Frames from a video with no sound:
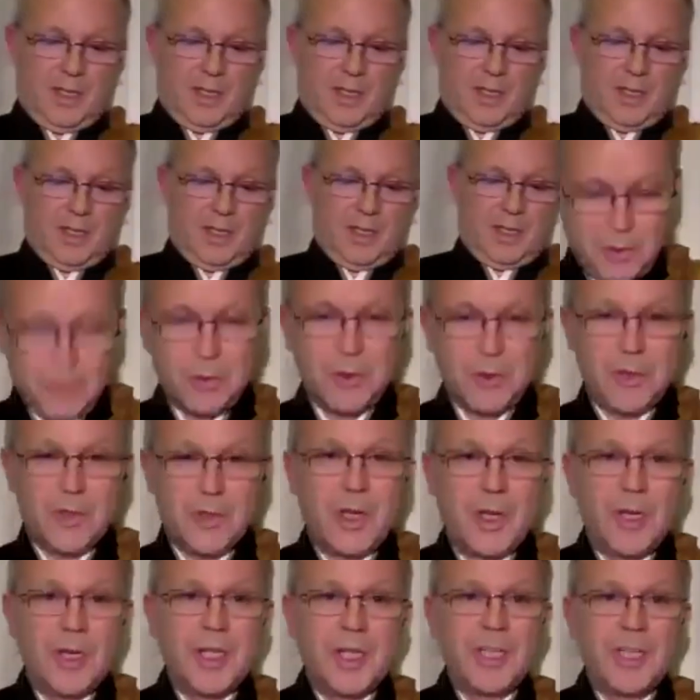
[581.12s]
make an
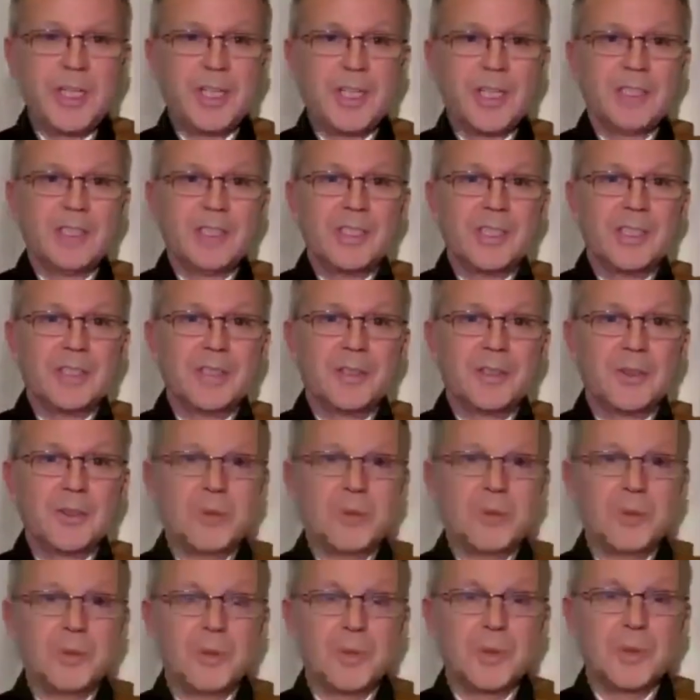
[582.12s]
effort to study and,
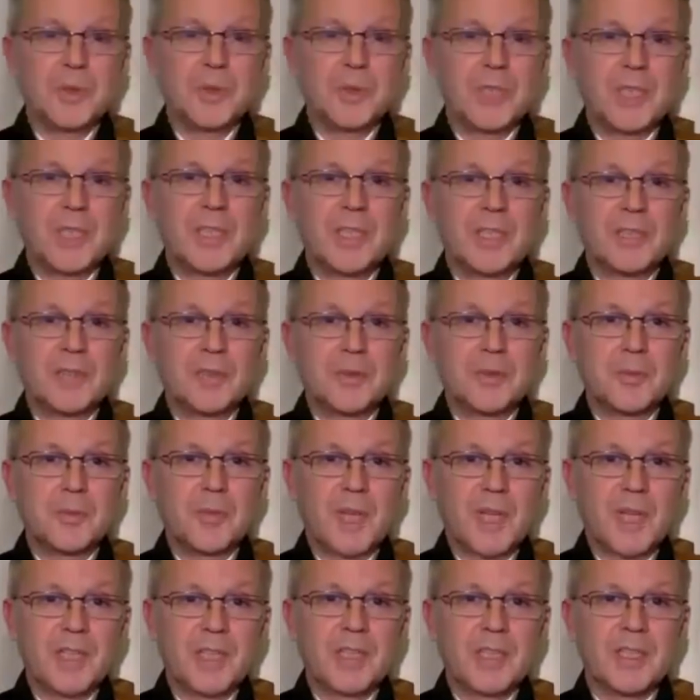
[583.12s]
and to, to sit
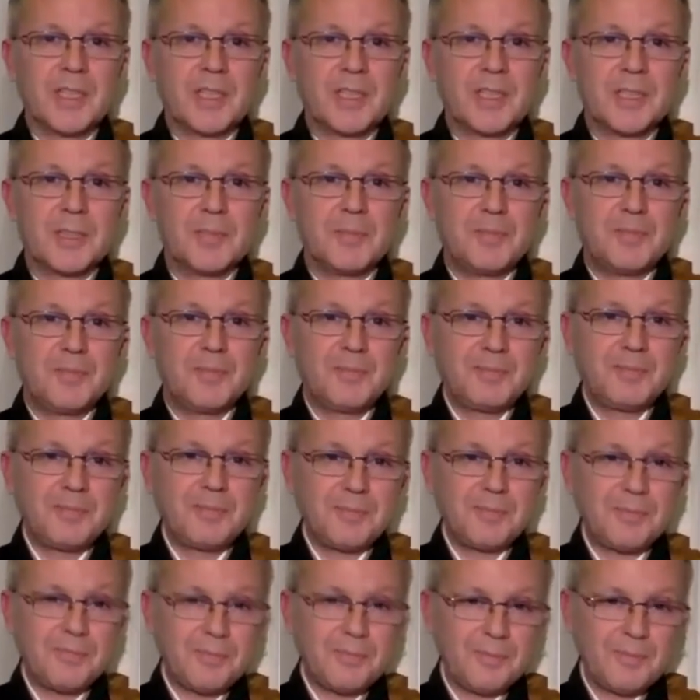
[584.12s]
and to practice.
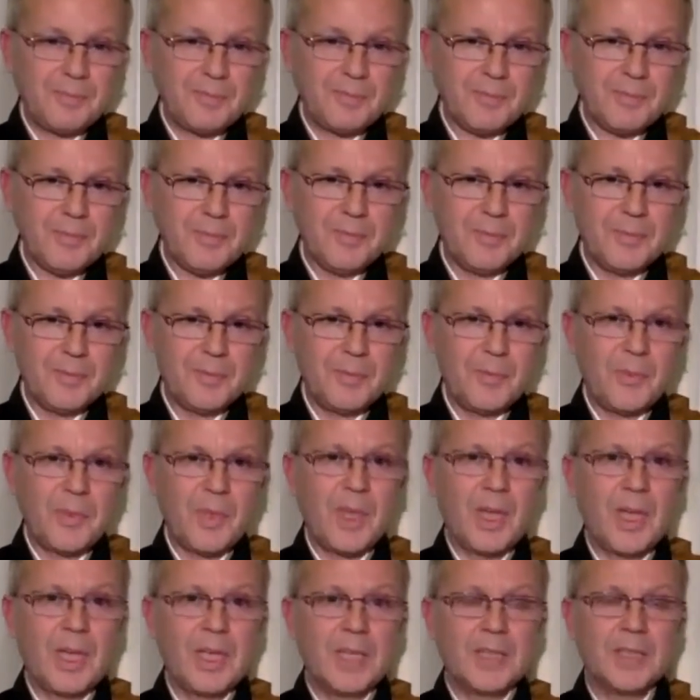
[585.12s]

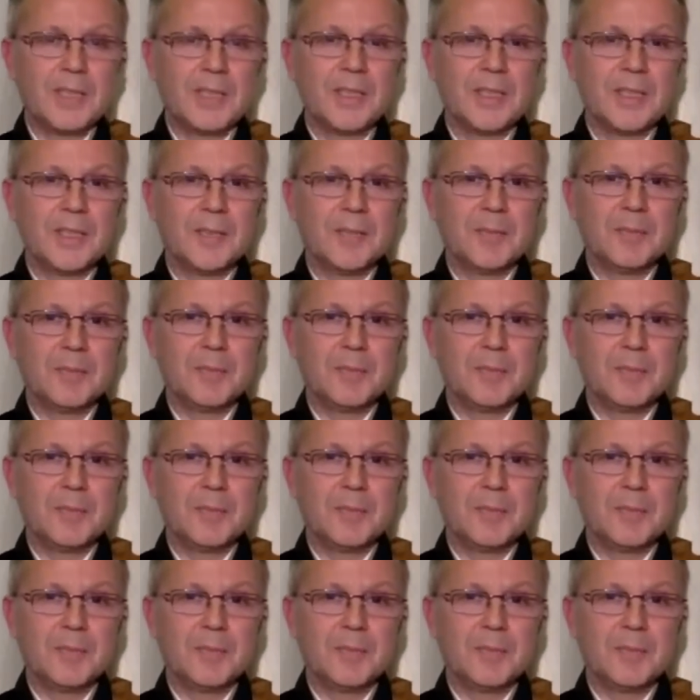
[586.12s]
And uh,